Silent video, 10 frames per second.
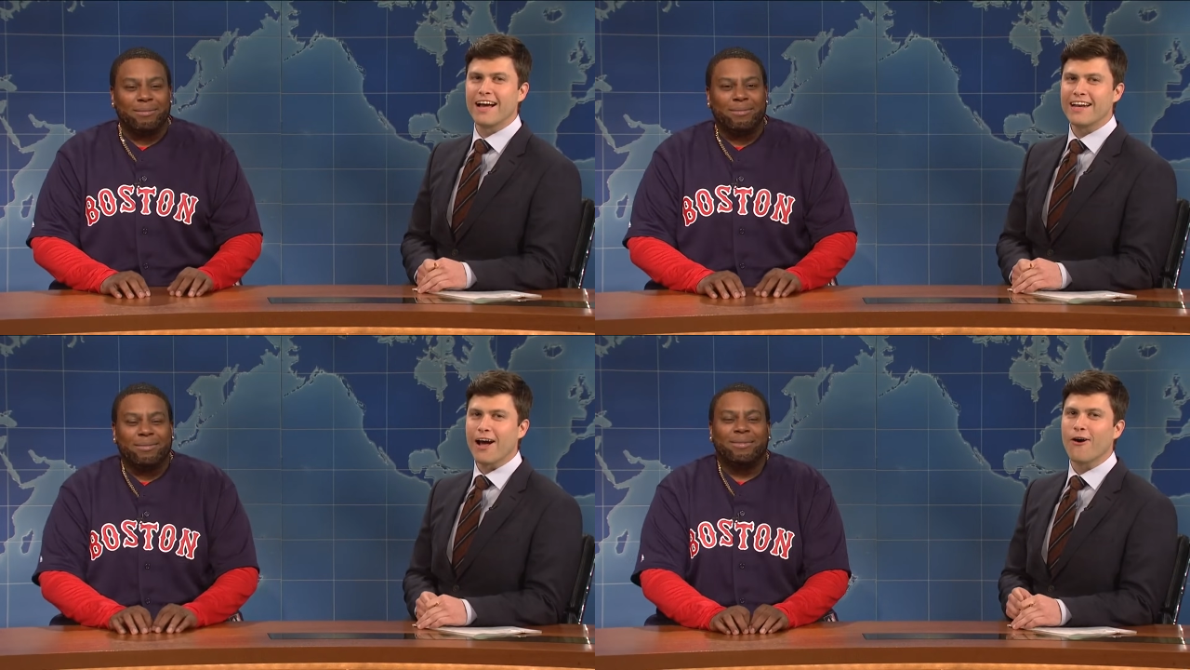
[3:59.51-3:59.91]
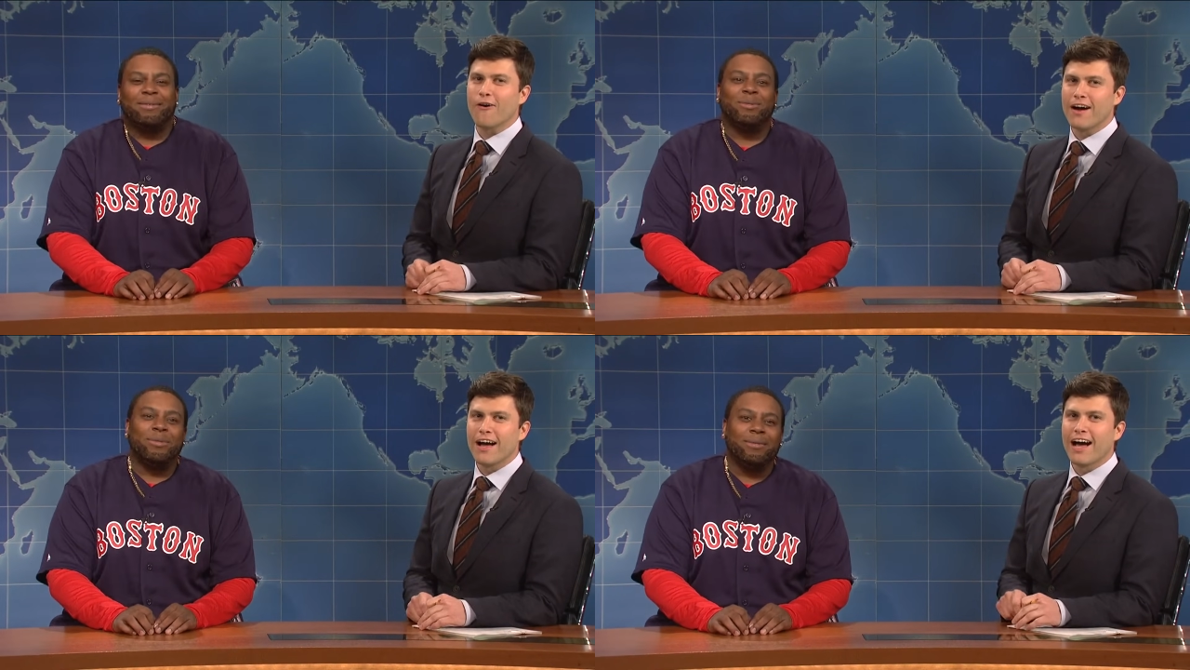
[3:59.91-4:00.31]
Speaker 1: Now,
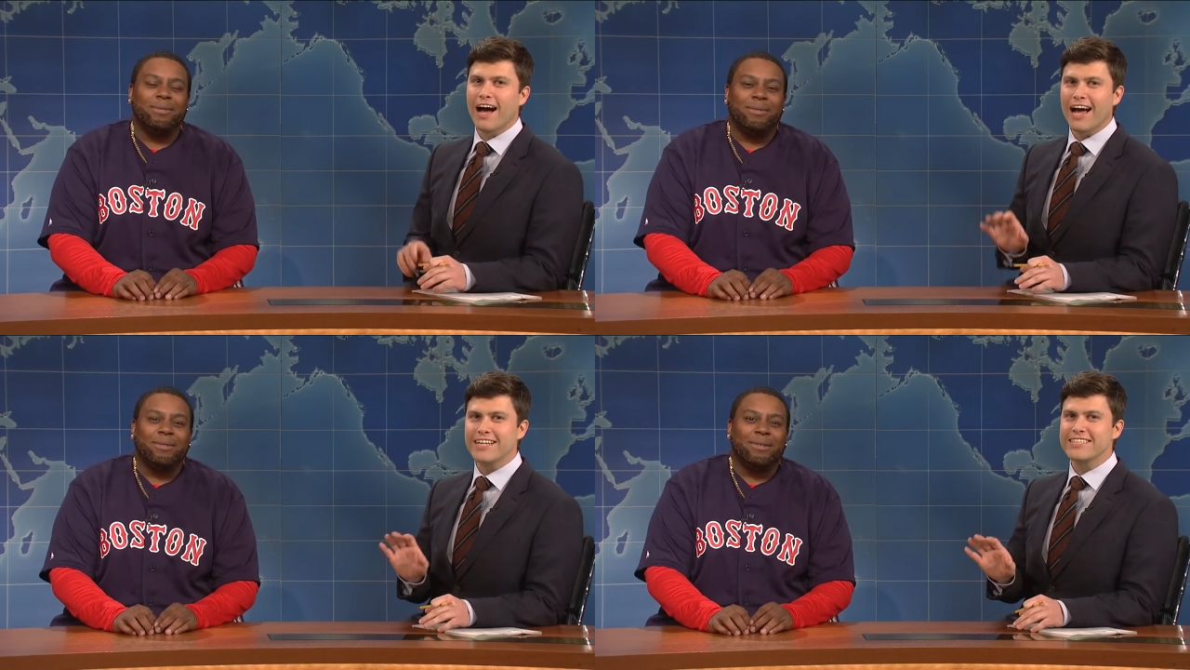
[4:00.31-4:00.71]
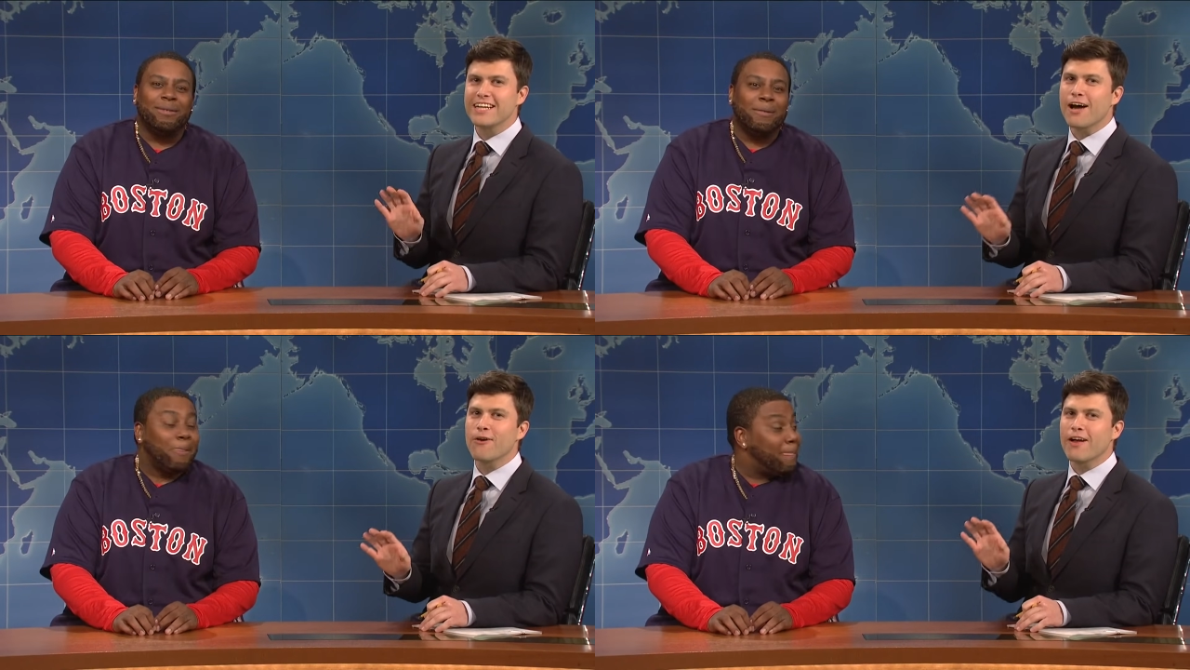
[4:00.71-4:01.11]
I did
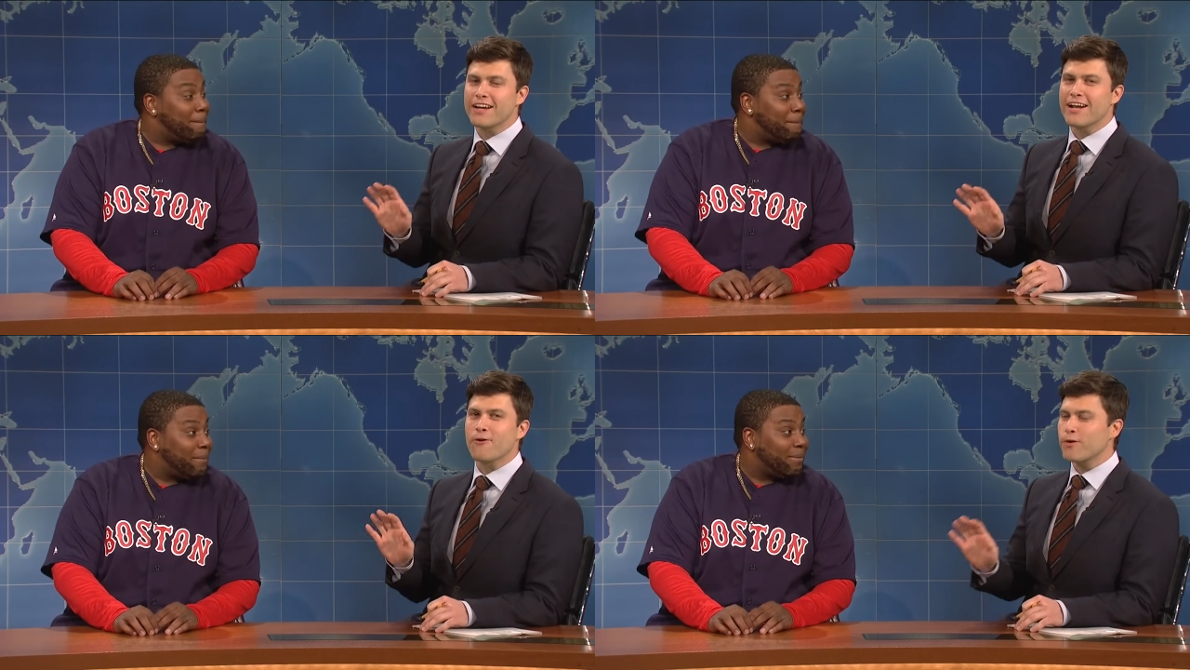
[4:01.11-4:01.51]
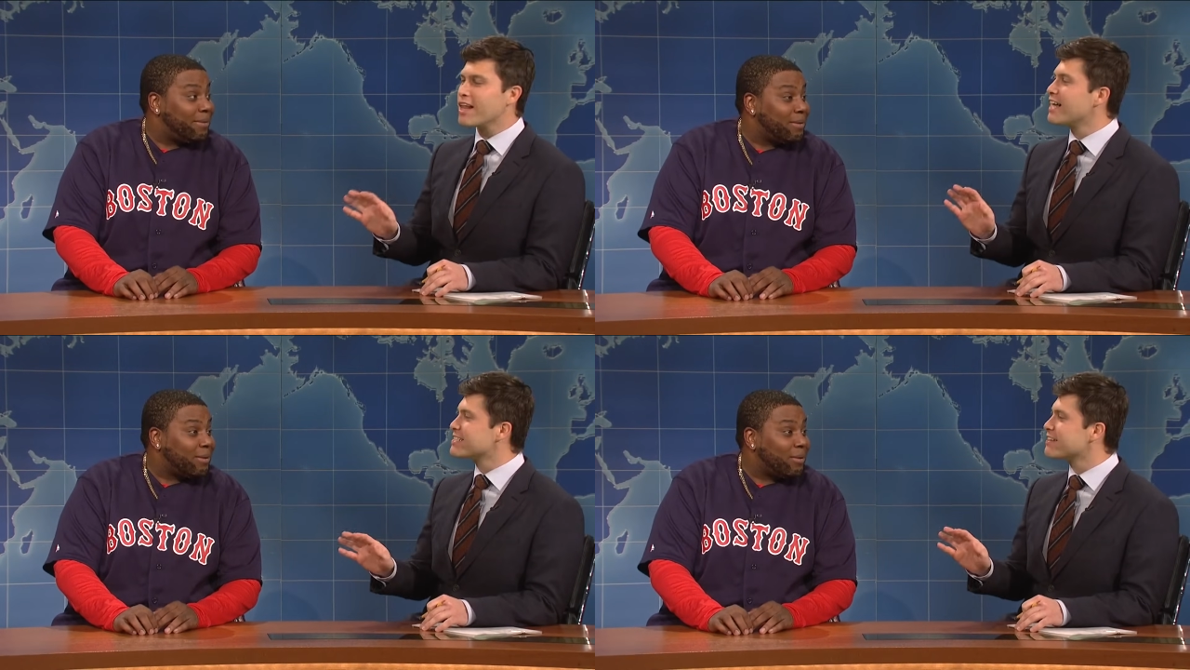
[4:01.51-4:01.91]
not, I did not
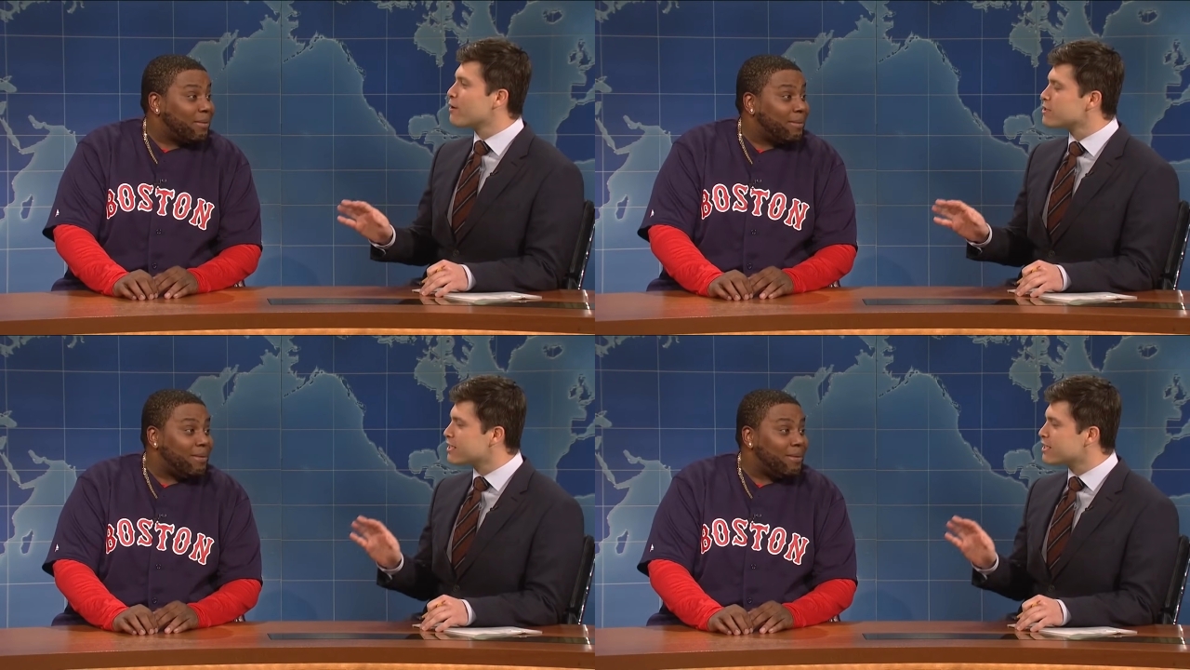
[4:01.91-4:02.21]
realize that that was